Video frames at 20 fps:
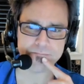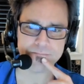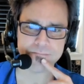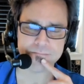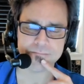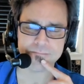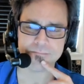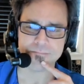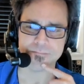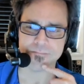
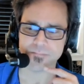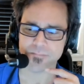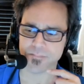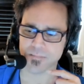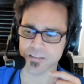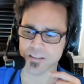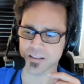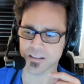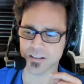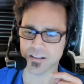They had a
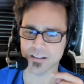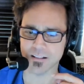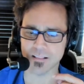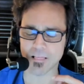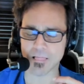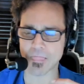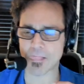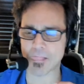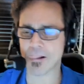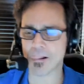play
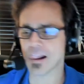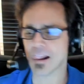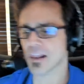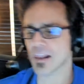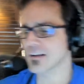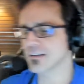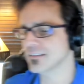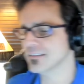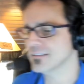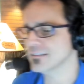the game
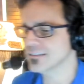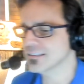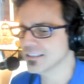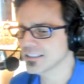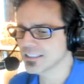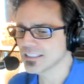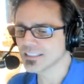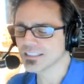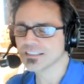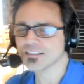on the road
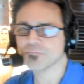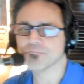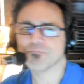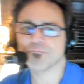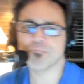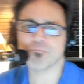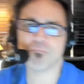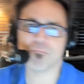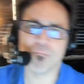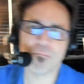against the
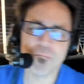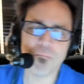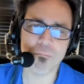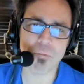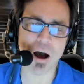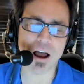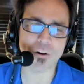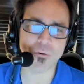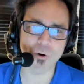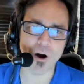Broncos. By
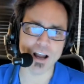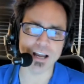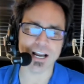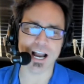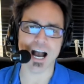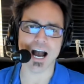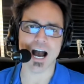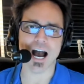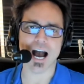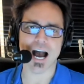the that way,
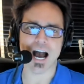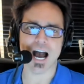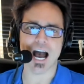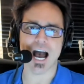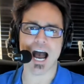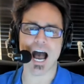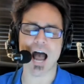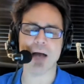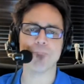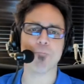disgrace.
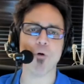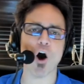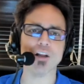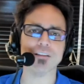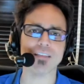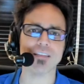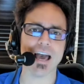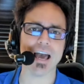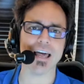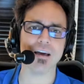I
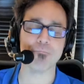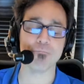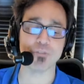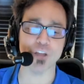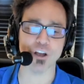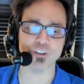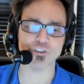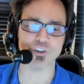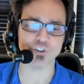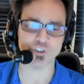bought that
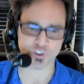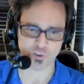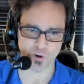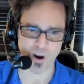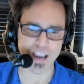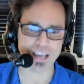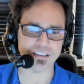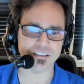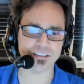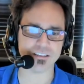a
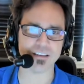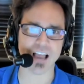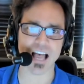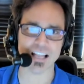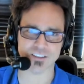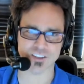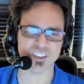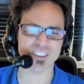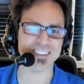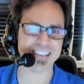disgrace.
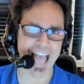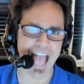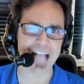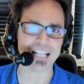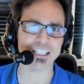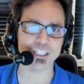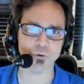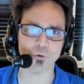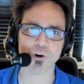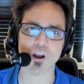It's
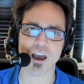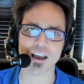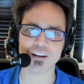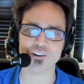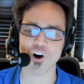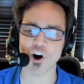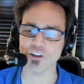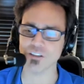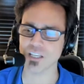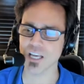exactly what I
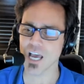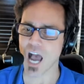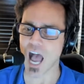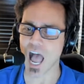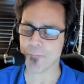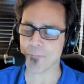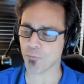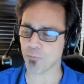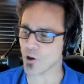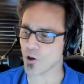called it.
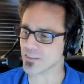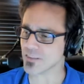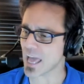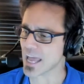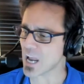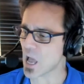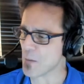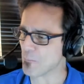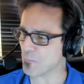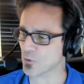I brought
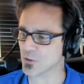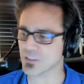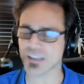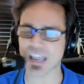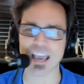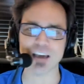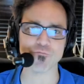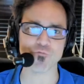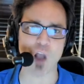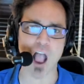that up with
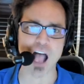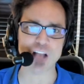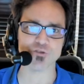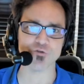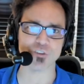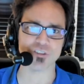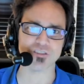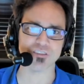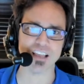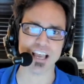Dan
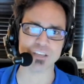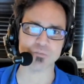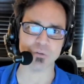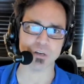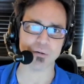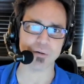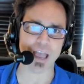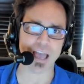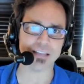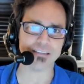Rodricks last
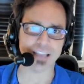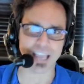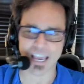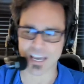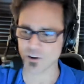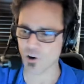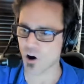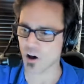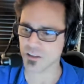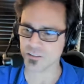week. We had
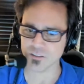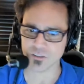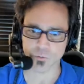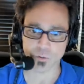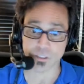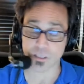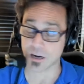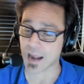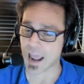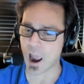Dan on. We
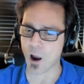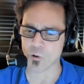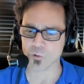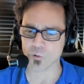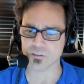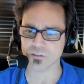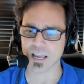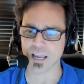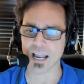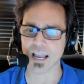did an hour
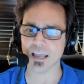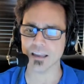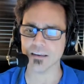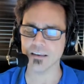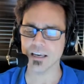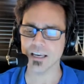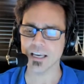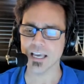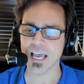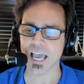with Dan,
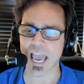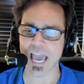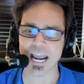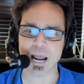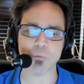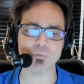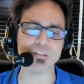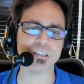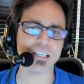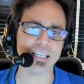and I
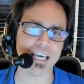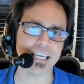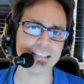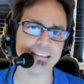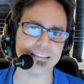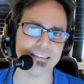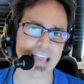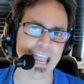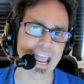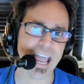was
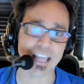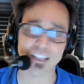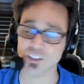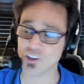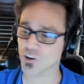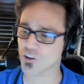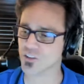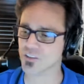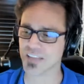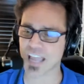kidding Dan, you
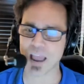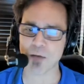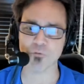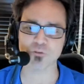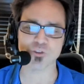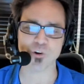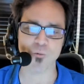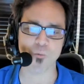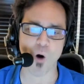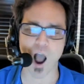know, because Dan
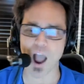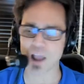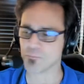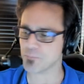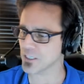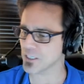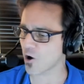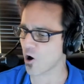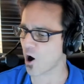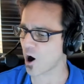was on
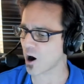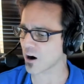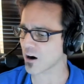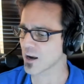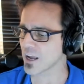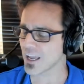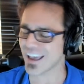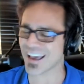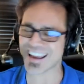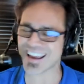YPR,
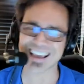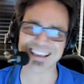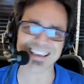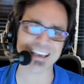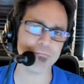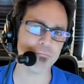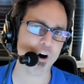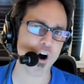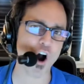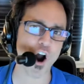and I
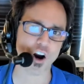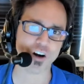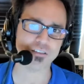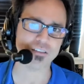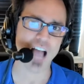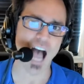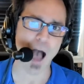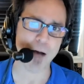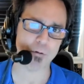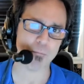give him a hard
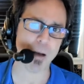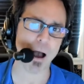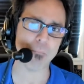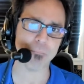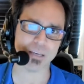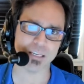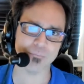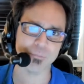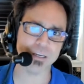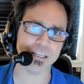time about
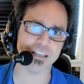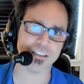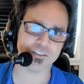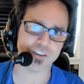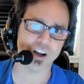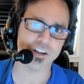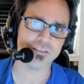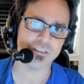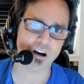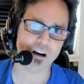me being a
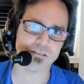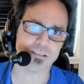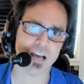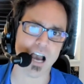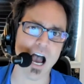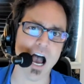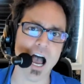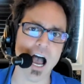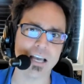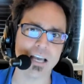Dundalk
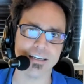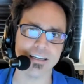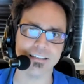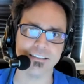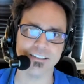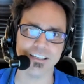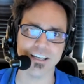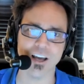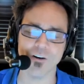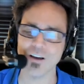guy,
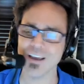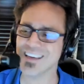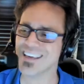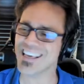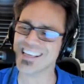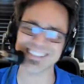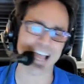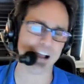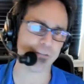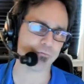and you know,
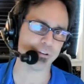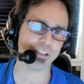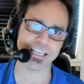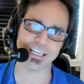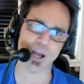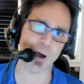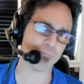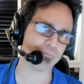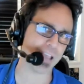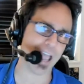he's not really
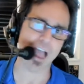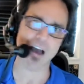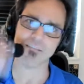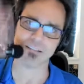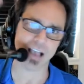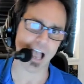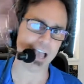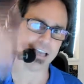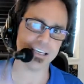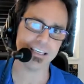an uptown
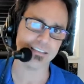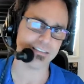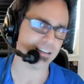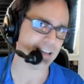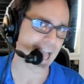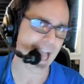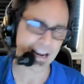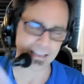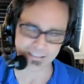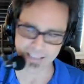guy. He's an
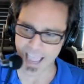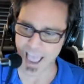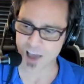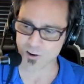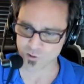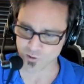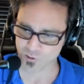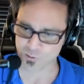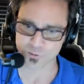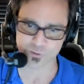out of
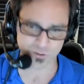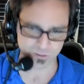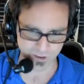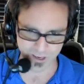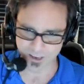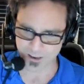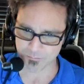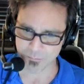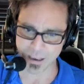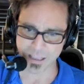towner who's
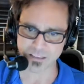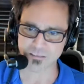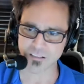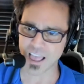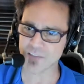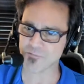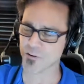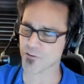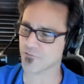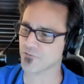made his
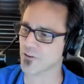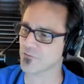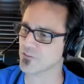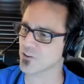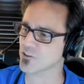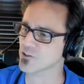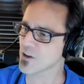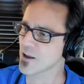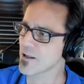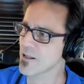life for 50
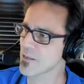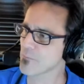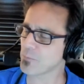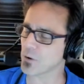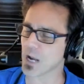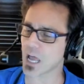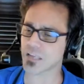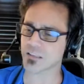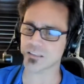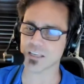years.
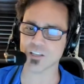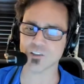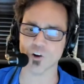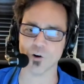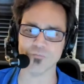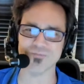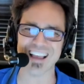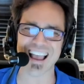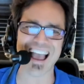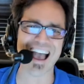But I said to
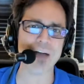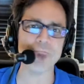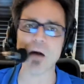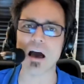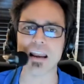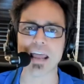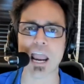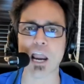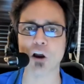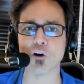him, "Yeah, I'm
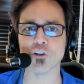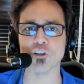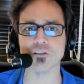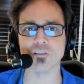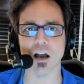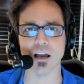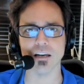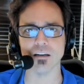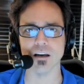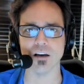not
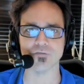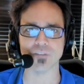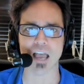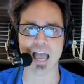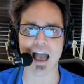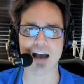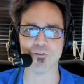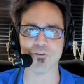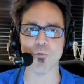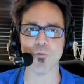erudite enough to
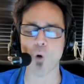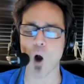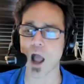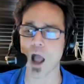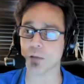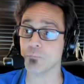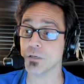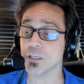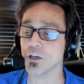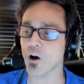have on
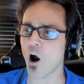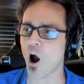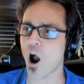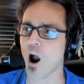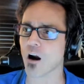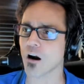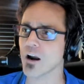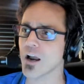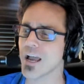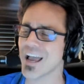
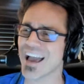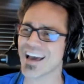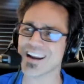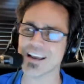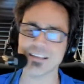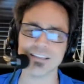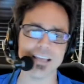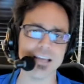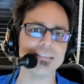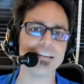YPR," and I
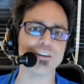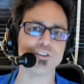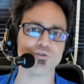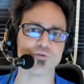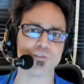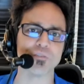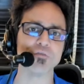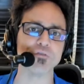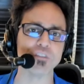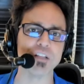said that
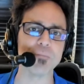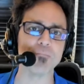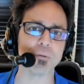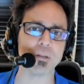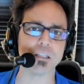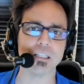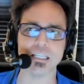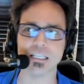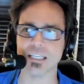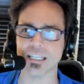sort of
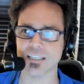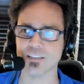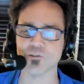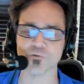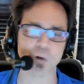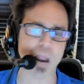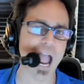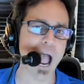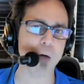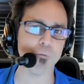flippantly, kidding
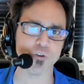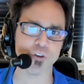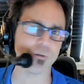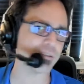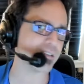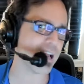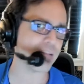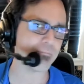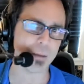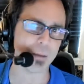around with him,
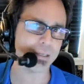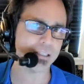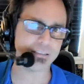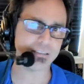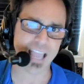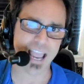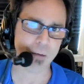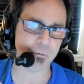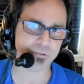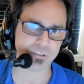because I, I mean,
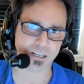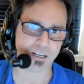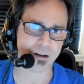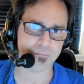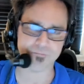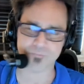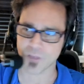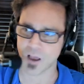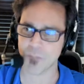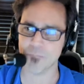Dan was like
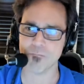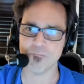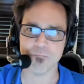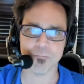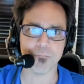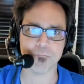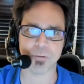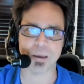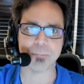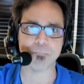a, a
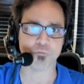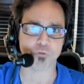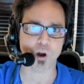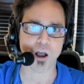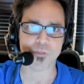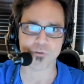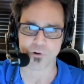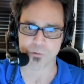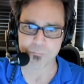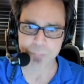big
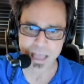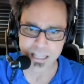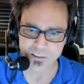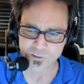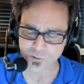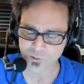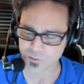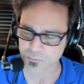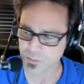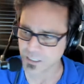brother, a
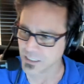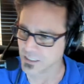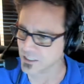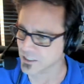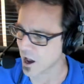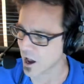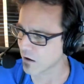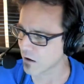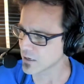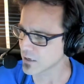mentor to me, you
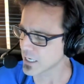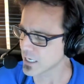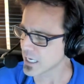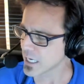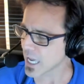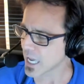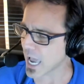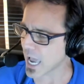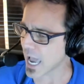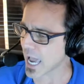know.
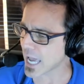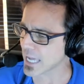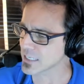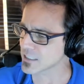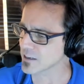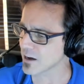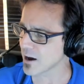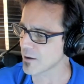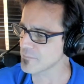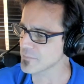
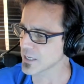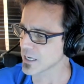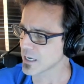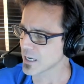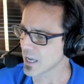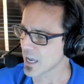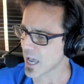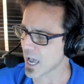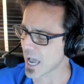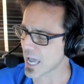And um,
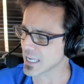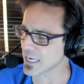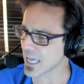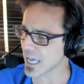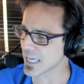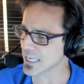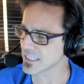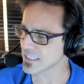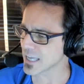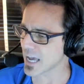and
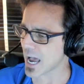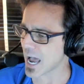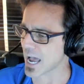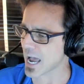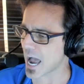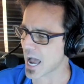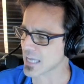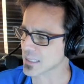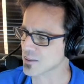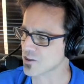and
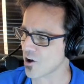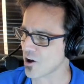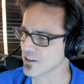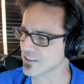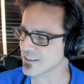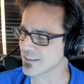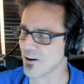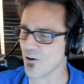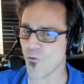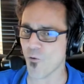I thought,
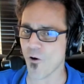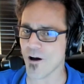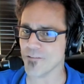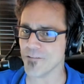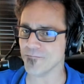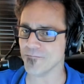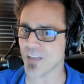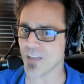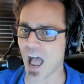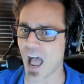you know what?
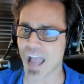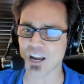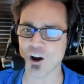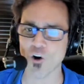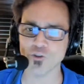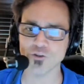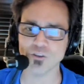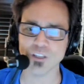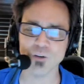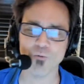I
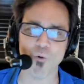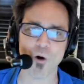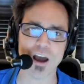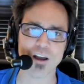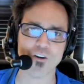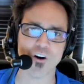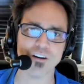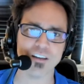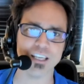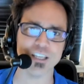only
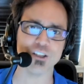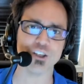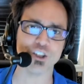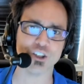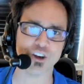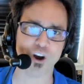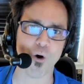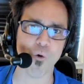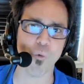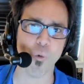went on his
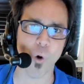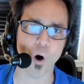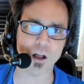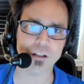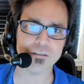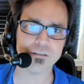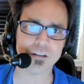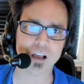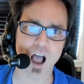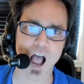show
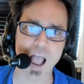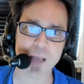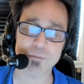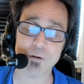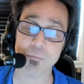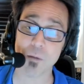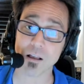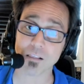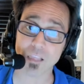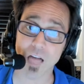one time
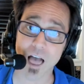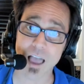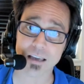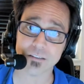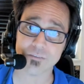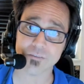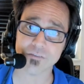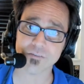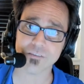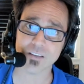in my
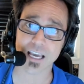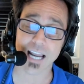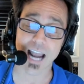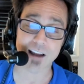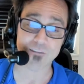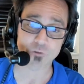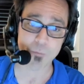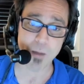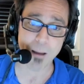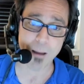life, and I
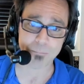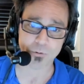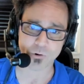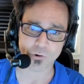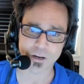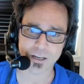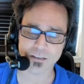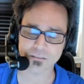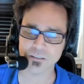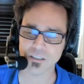
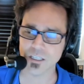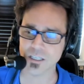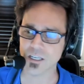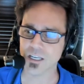remember it.